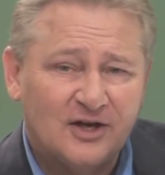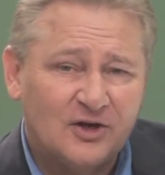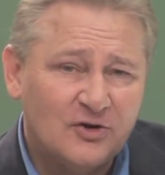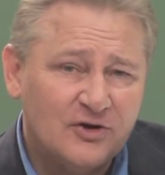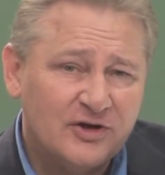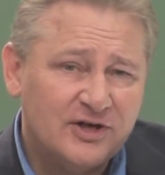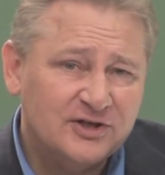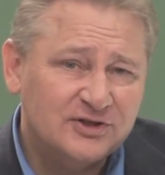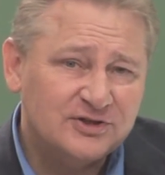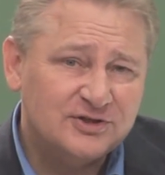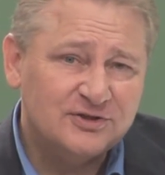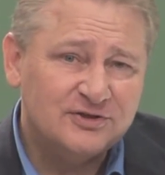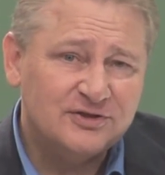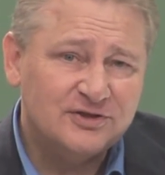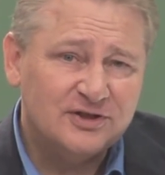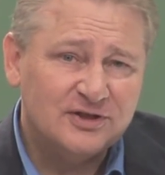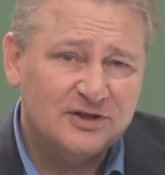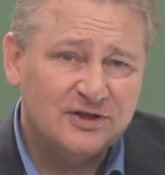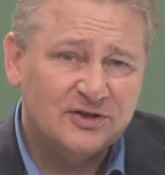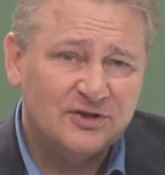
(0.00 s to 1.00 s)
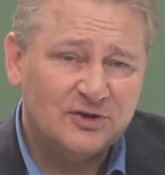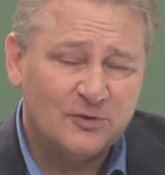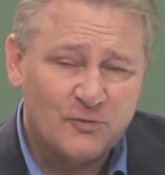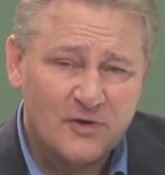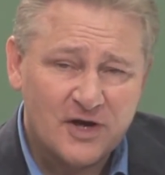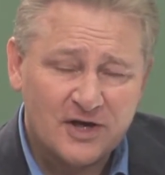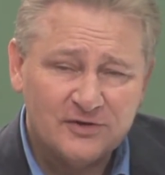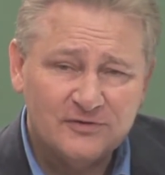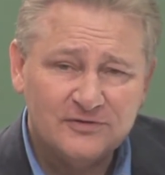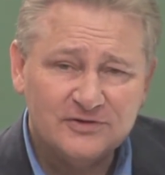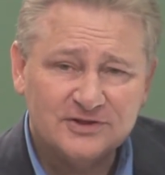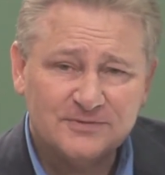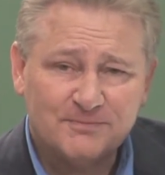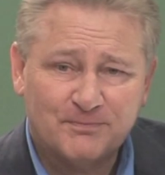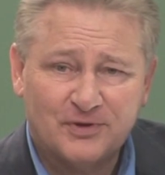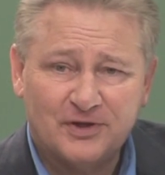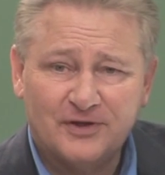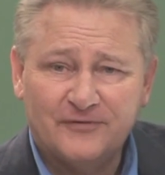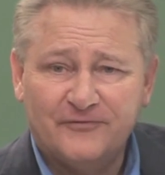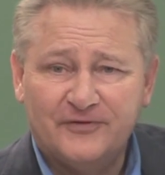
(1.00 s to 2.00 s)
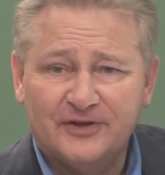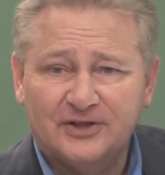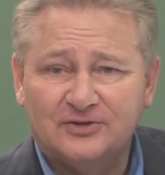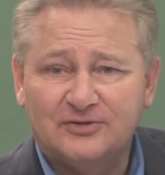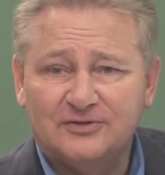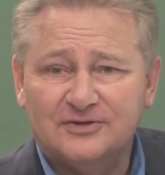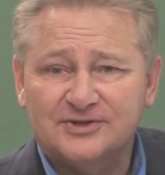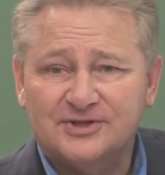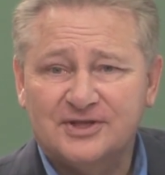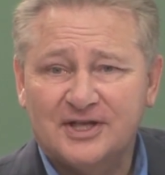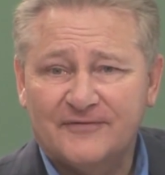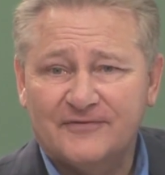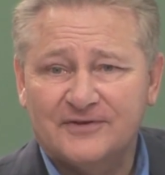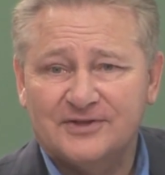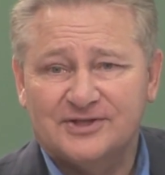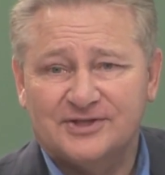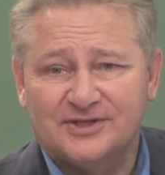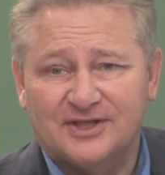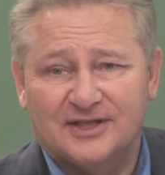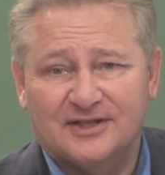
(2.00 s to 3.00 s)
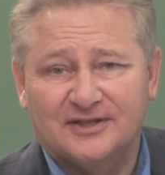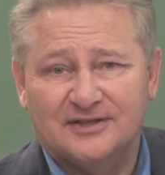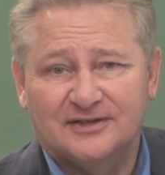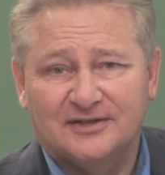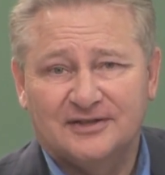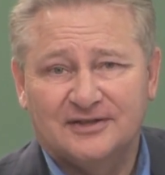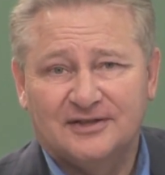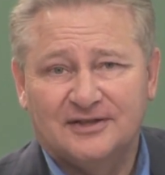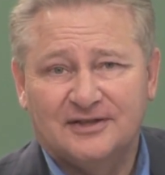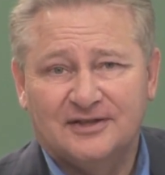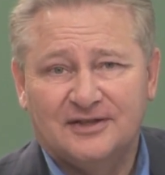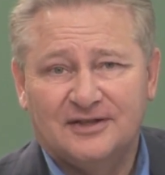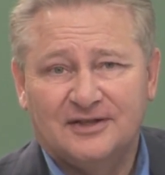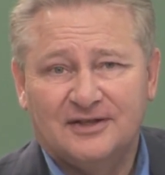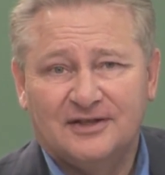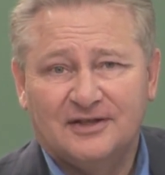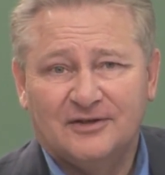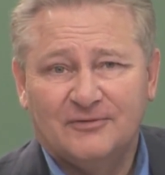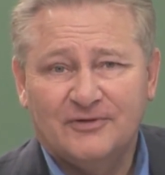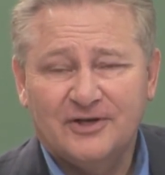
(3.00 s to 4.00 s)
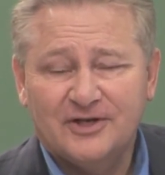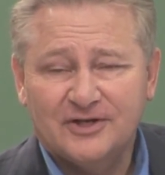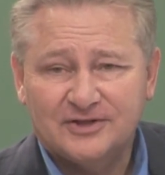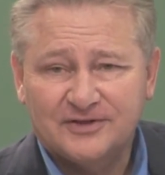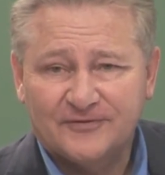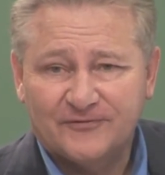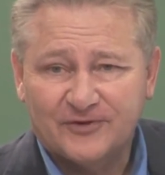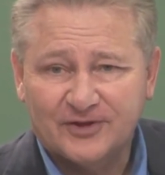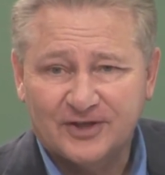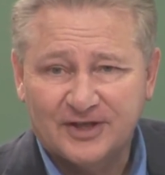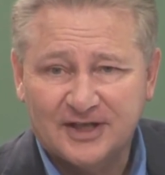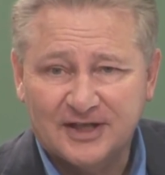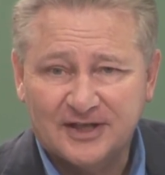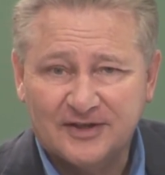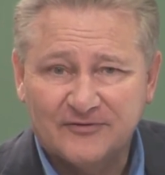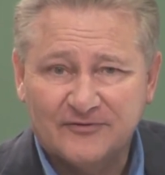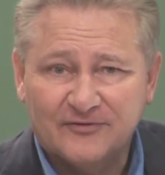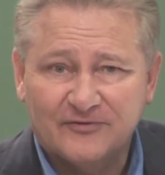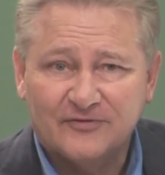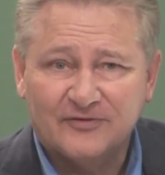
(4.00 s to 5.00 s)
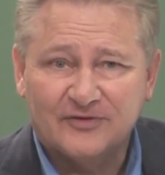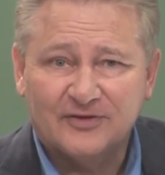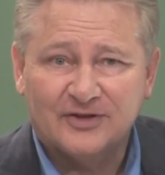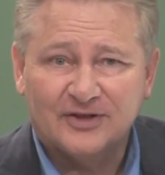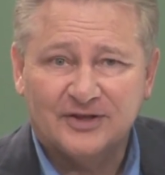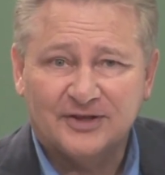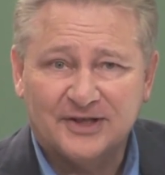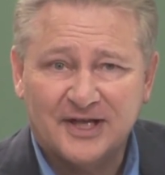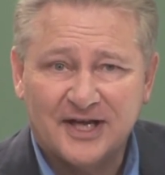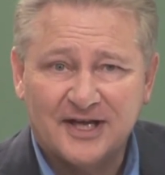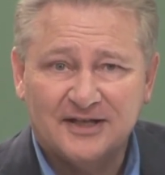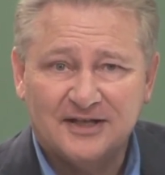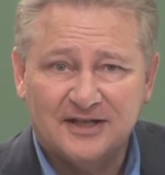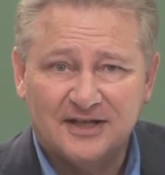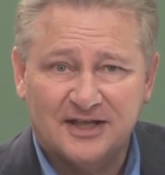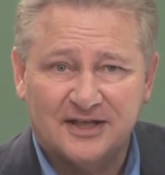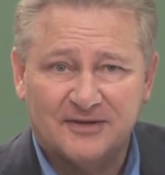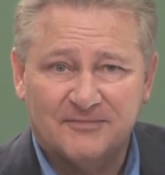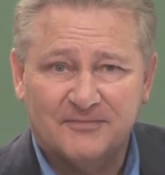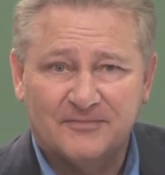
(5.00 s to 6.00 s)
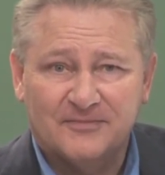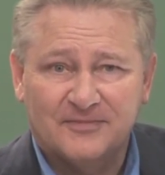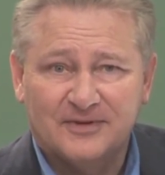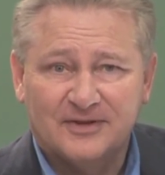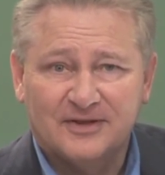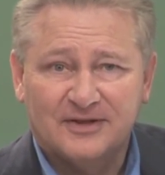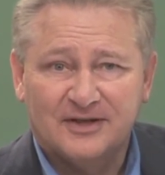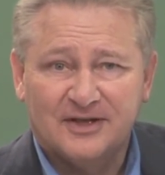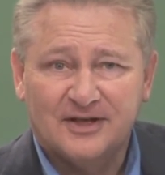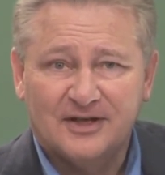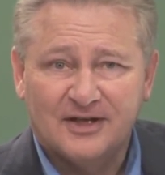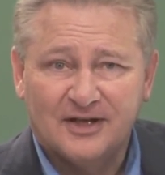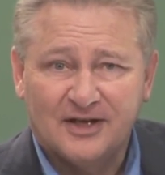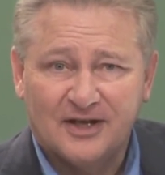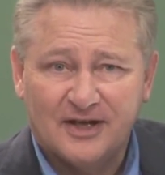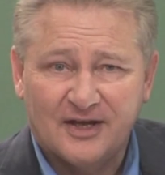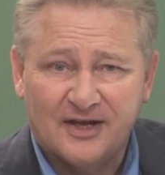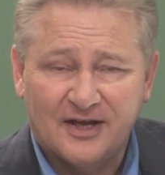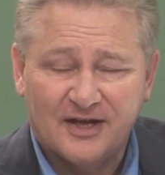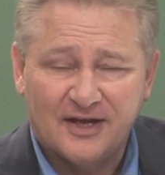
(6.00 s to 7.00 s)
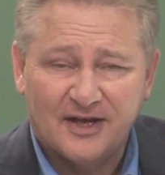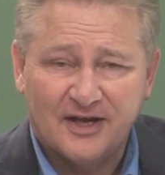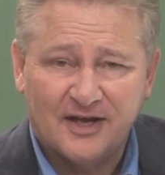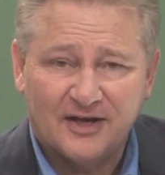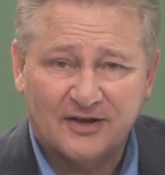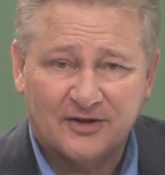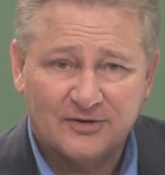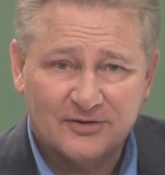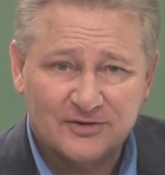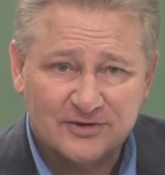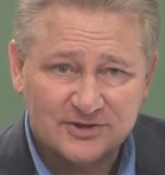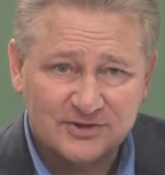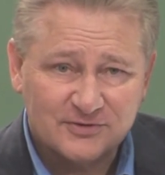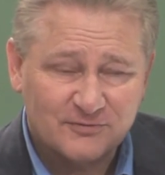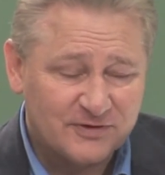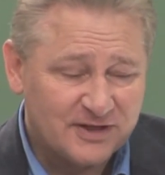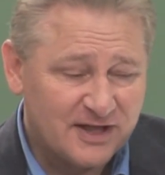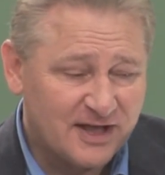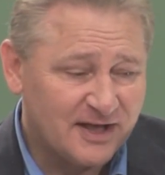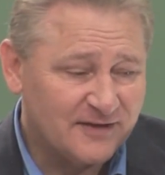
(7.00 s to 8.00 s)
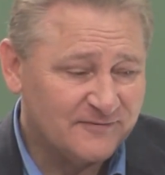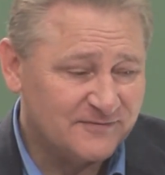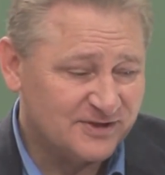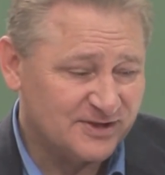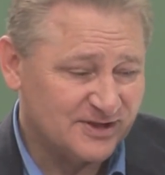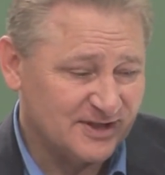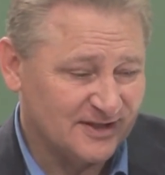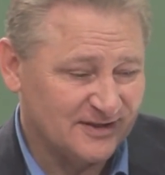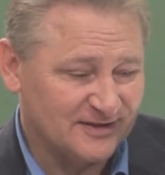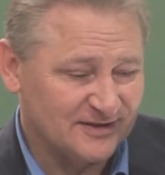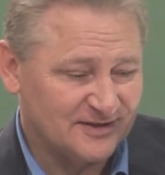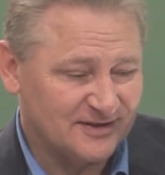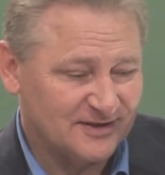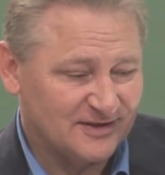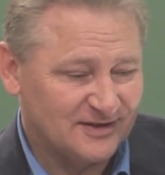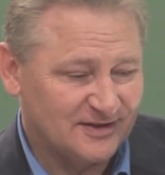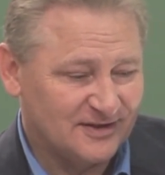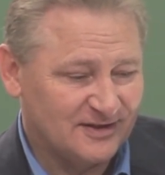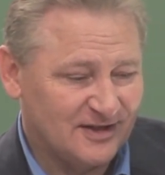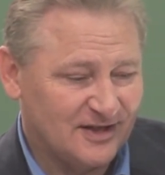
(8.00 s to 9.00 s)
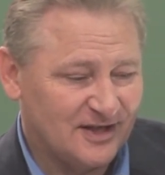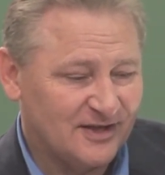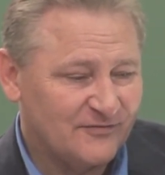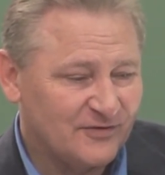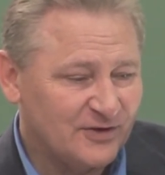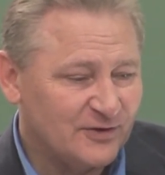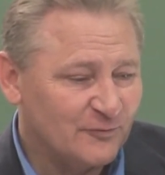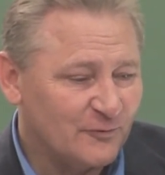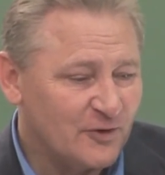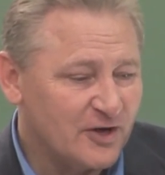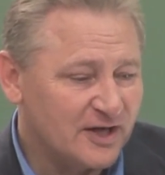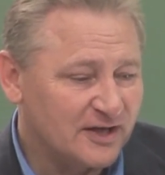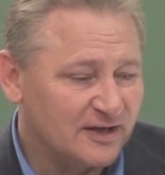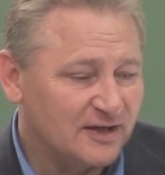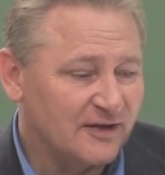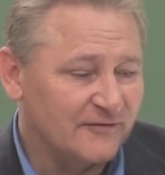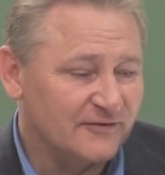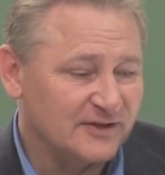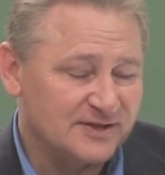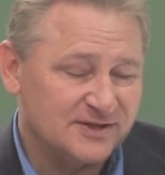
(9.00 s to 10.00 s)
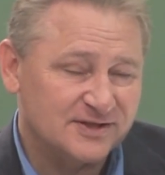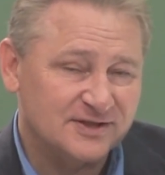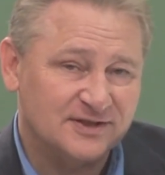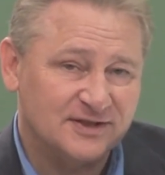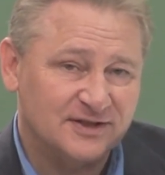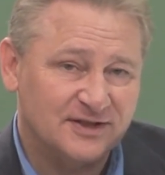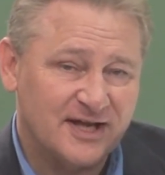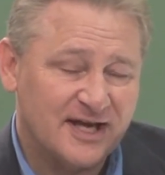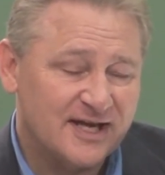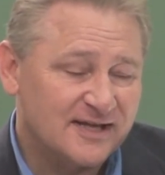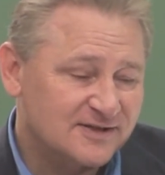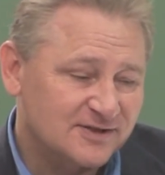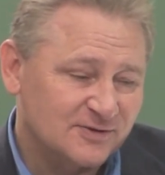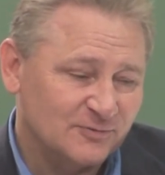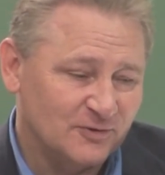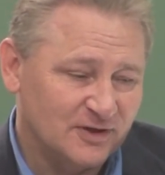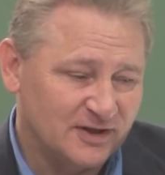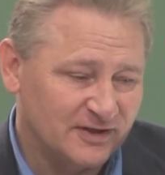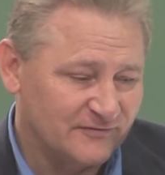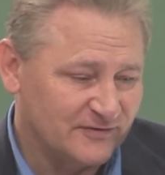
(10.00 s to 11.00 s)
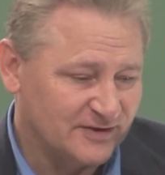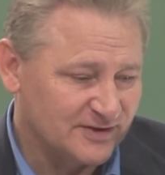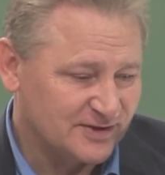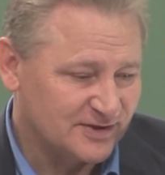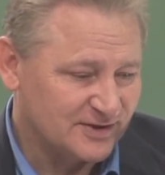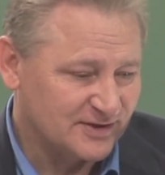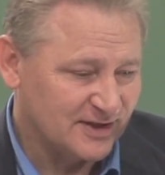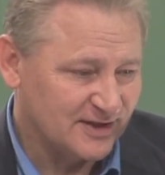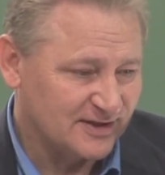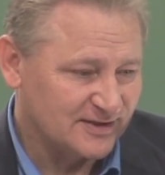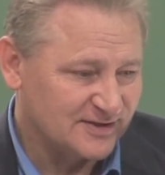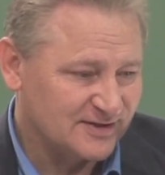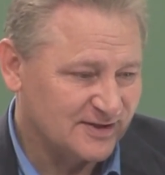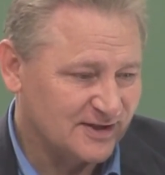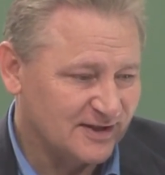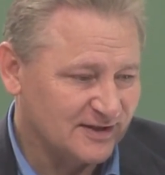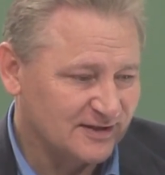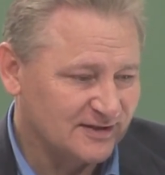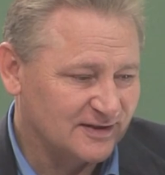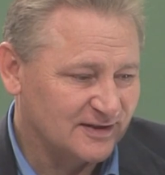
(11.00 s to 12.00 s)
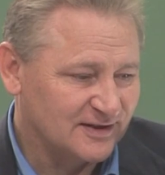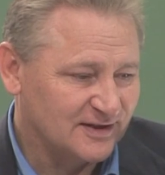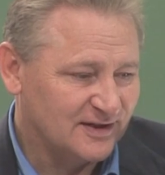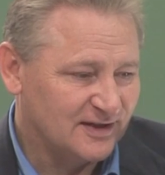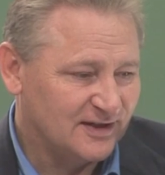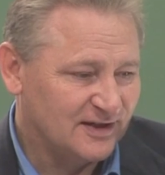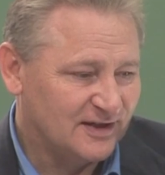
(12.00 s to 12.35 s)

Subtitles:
according to the one who is perfect, who has never sinned. We are to forgive like him. And of course, we have sinned. Every one of us, last one of us, has sinned.